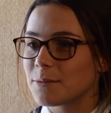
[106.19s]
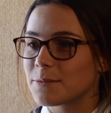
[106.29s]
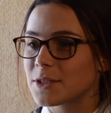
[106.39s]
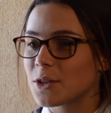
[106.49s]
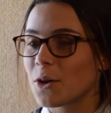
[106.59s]

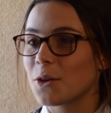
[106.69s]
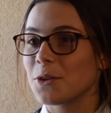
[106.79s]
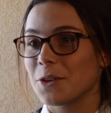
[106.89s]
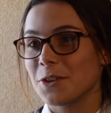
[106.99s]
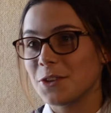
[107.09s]
So
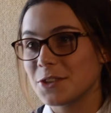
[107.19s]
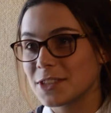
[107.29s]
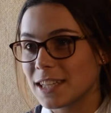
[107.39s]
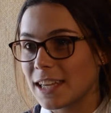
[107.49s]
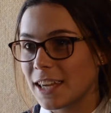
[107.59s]

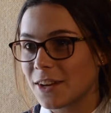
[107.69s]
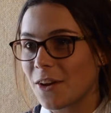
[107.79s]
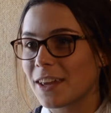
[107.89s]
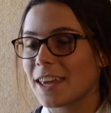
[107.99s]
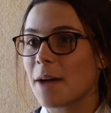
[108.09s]
usually in
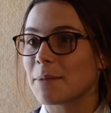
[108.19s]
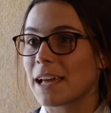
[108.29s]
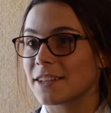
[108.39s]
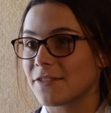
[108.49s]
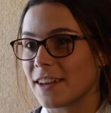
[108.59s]
hockey I play
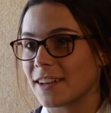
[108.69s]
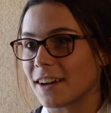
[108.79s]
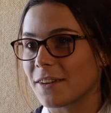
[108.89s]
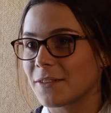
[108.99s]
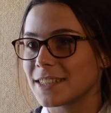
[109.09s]
a defender,
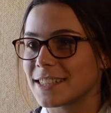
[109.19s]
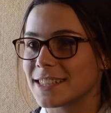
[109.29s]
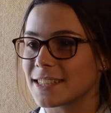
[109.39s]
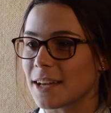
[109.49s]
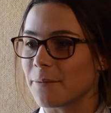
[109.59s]
which
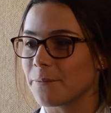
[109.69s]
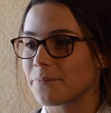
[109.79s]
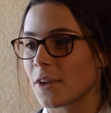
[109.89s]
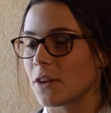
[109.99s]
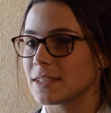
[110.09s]
is
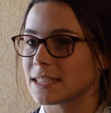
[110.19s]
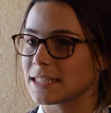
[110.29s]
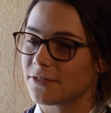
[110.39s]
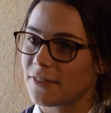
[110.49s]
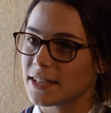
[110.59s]
obviously
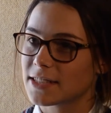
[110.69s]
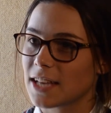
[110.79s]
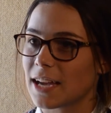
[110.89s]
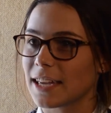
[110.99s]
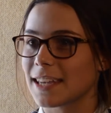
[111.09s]
defence.
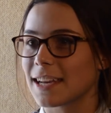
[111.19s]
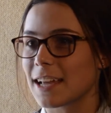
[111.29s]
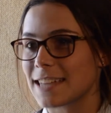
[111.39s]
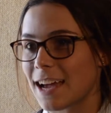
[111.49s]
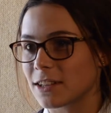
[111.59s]
I
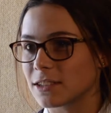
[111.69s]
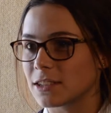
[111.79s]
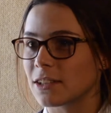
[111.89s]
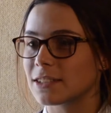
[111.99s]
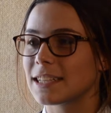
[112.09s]
tackle a
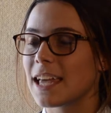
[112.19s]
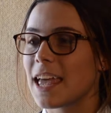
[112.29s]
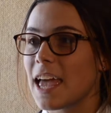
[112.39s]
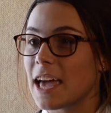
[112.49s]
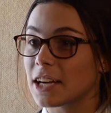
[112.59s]
lot,
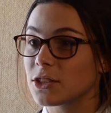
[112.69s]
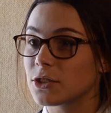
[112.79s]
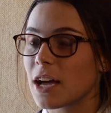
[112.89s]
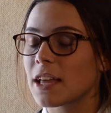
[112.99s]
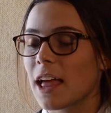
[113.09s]
and
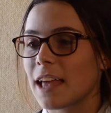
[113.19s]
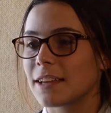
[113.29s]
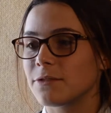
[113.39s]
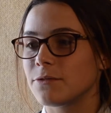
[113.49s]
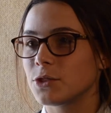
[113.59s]
I
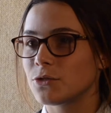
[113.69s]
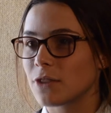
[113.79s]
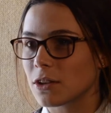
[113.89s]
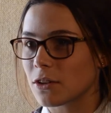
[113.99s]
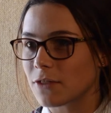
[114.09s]
do a
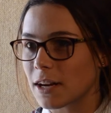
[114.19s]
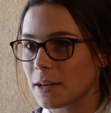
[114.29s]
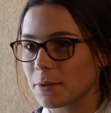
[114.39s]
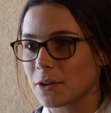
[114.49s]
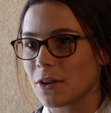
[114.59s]
lot of running,
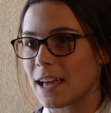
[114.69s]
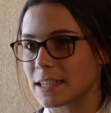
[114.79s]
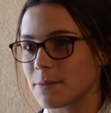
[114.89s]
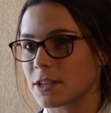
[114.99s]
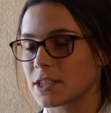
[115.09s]
but not
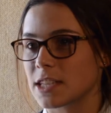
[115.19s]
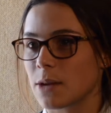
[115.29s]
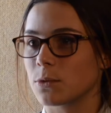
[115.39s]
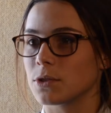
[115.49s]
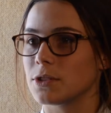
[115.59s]
as much as I
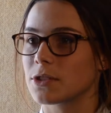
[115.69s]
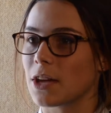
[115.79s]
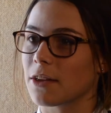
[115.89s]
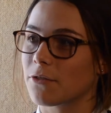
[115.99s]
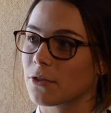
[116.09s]
would
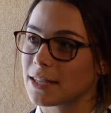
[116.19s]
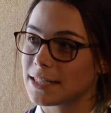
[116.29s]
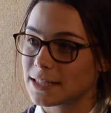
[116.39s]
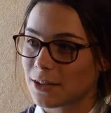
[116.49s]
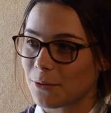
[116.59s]
say for
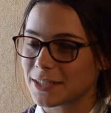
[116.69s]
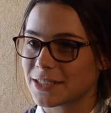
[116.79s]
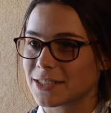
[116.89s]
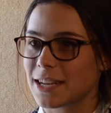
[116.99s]
this competition.